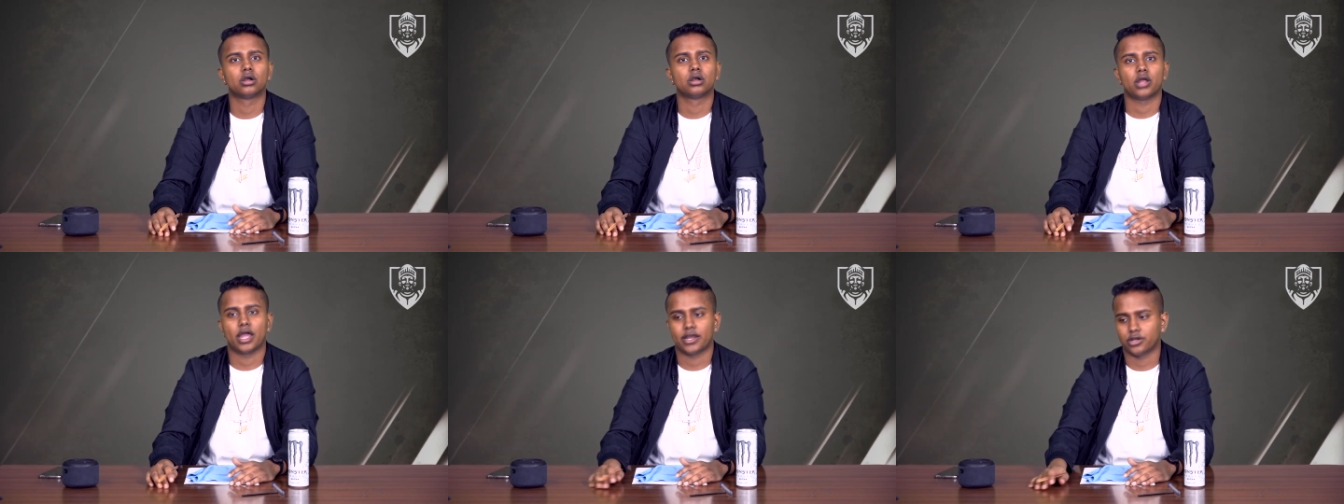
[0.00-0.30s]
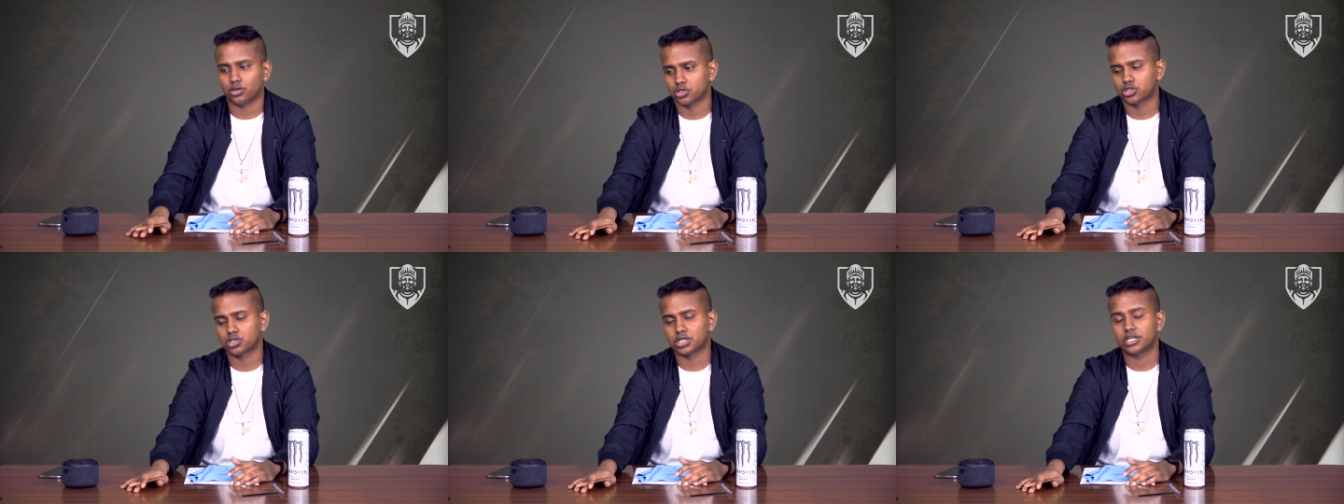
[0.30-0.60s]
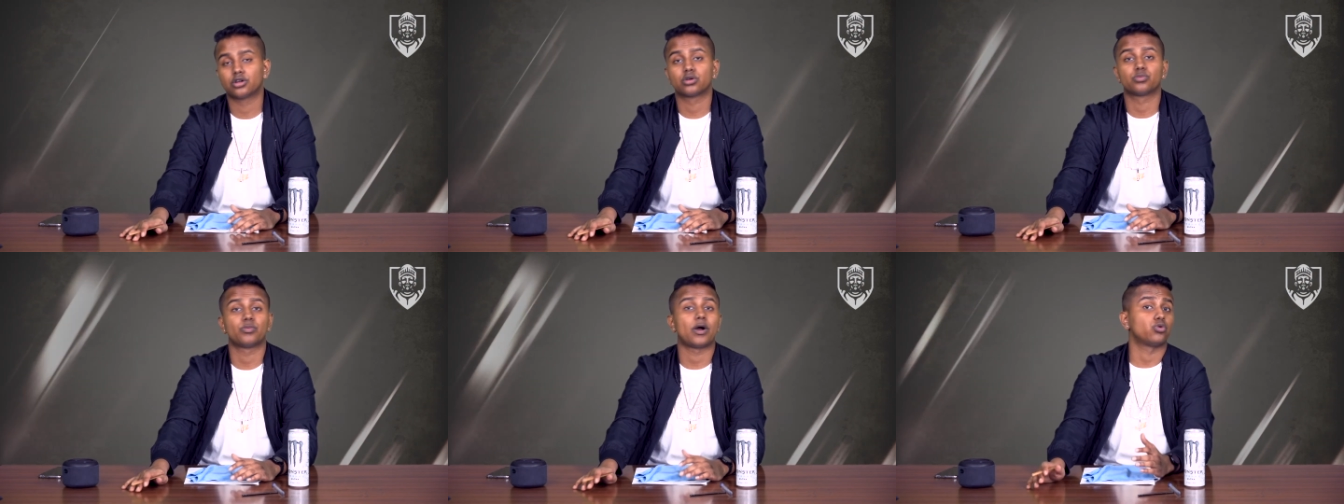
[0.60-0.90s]
and you'll
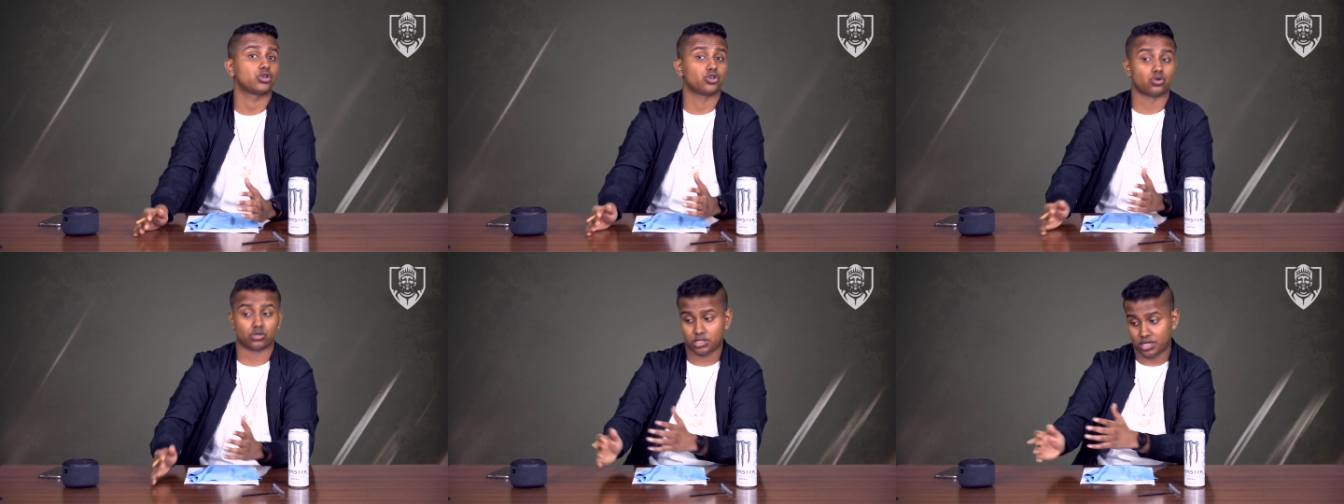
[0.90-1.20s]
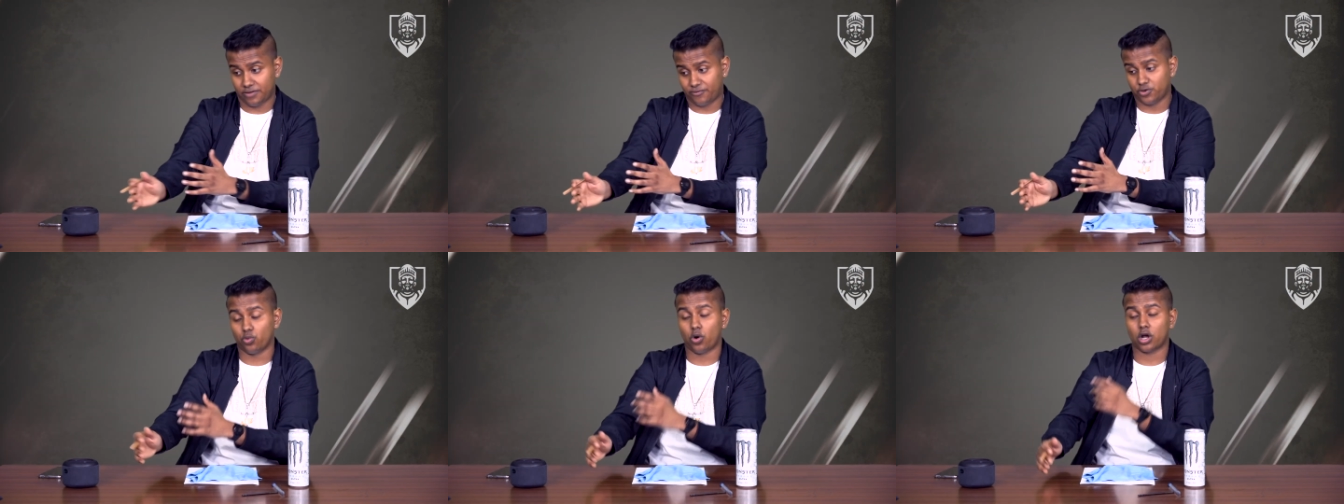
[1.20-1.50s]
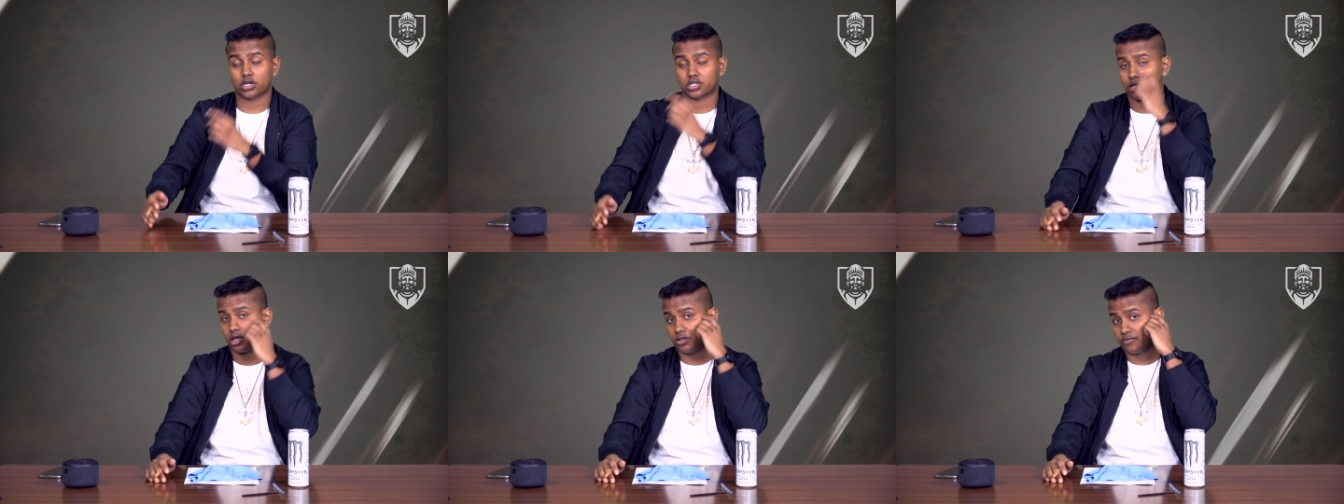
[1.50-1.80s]
hear about you'll if you
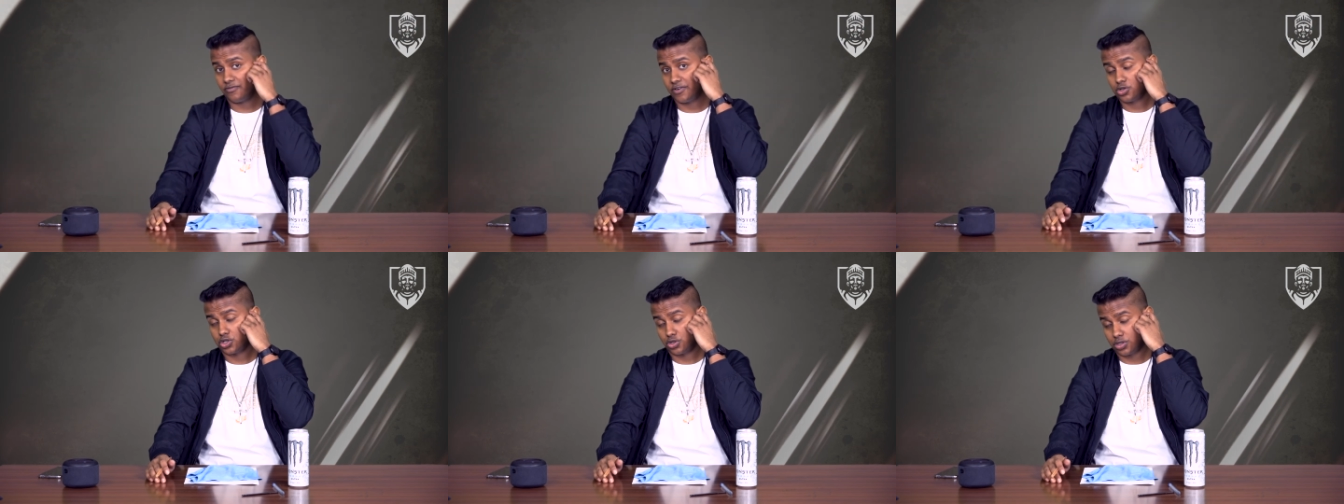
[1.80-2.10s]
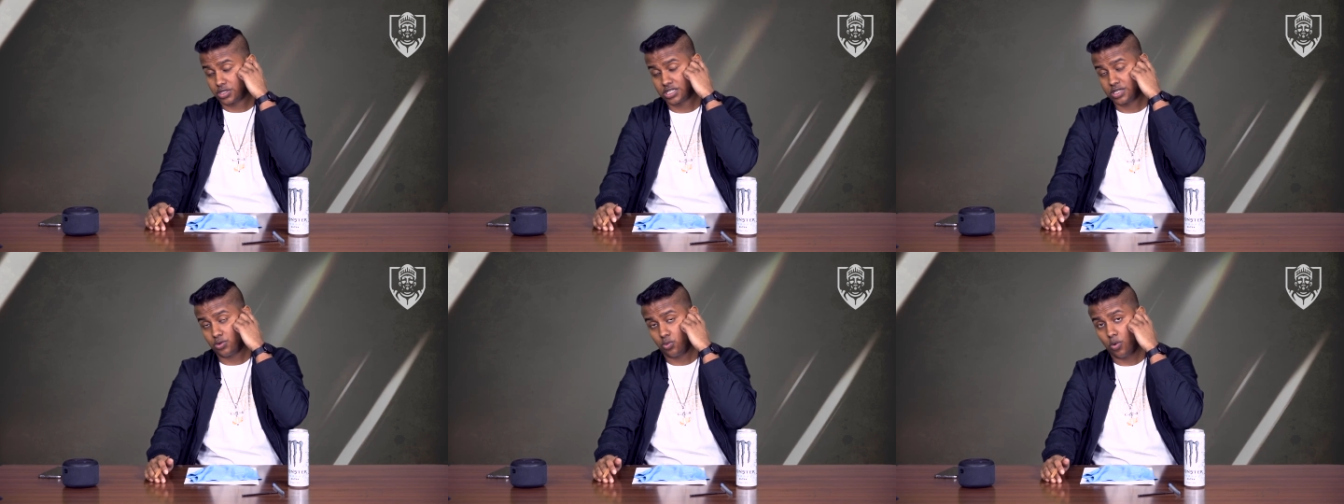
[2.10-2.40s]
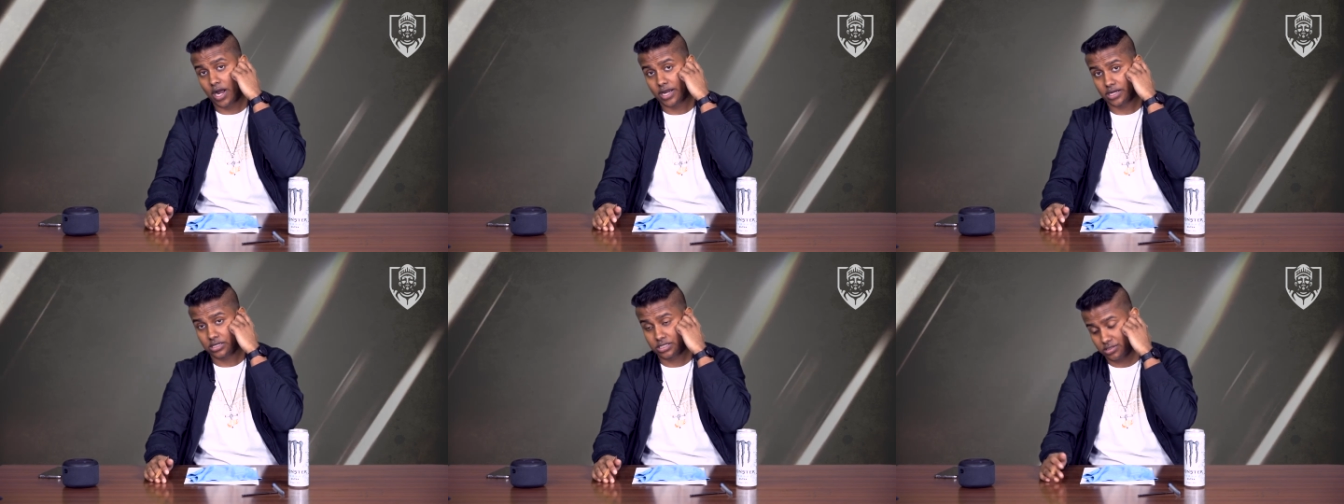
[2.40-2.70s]
watch the other videos you'll see
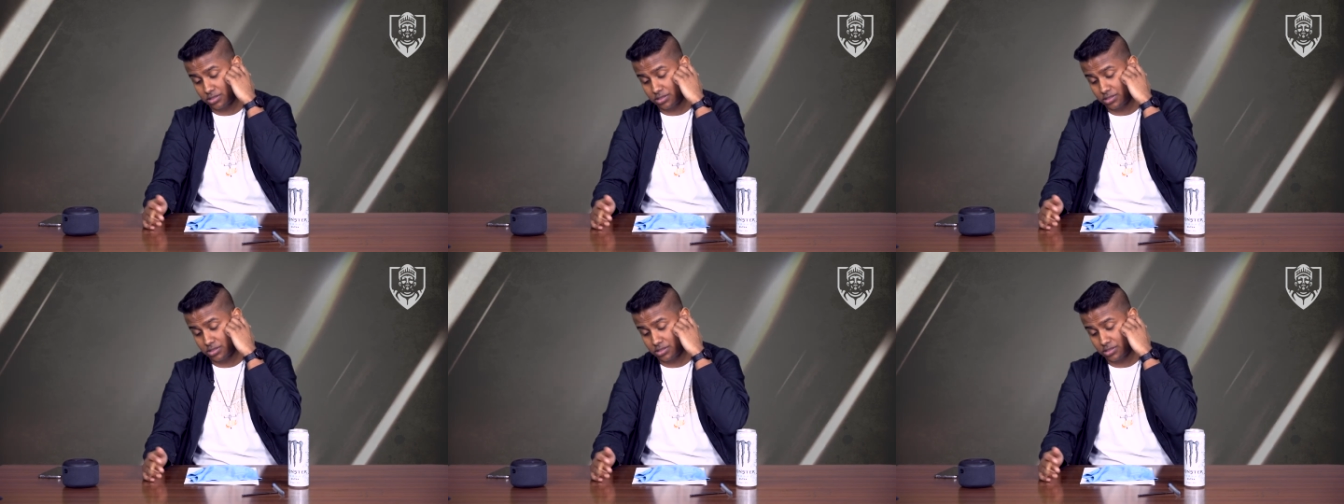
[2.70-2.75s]
why it's